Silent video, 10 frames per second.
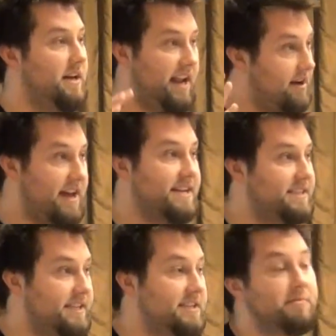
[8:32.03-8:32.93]
and how
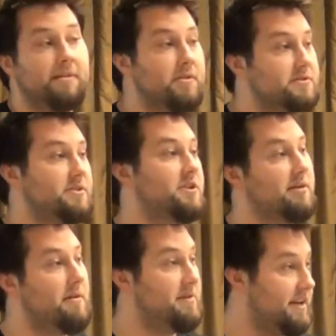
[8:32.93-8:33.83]
nasty it is, but I'm also going to talk
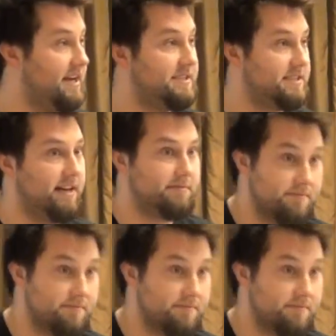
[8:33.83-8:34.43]
about mitigation steps.